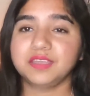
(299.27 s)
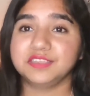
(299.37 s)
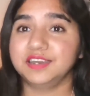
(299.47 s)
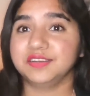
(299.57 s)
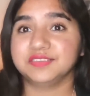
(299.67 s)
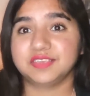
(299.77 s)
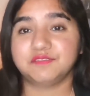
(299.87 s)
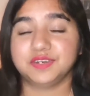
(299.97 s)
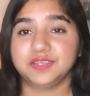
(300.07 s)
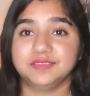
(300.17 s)
there is
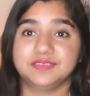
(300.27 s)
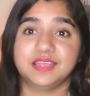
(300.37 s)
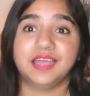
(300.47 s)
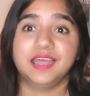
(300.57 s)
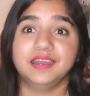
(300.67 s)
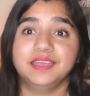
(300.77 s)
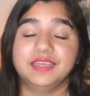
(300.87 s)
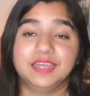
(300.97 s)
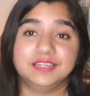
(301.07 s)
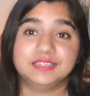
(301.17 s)
evidence that
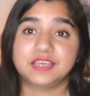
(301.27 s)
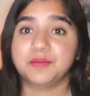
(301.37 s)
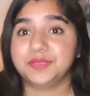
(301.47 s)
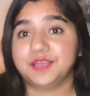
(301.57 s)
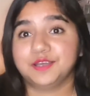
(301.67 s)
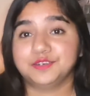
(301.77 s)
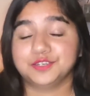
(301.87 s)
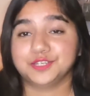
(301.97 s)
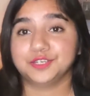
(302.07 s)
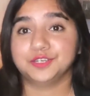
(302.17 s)
it's coming
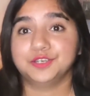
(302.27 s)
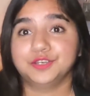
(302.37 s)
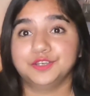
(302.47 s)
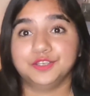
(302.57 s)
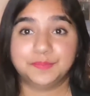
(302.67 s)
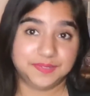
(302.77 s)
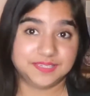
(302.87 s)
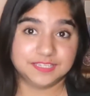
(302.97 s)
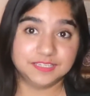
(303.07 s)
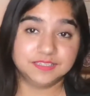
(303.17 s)
under your
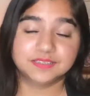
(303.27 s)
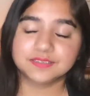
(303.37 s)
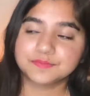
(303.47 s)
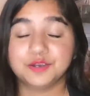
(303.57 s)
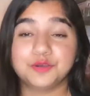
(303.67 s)
business. It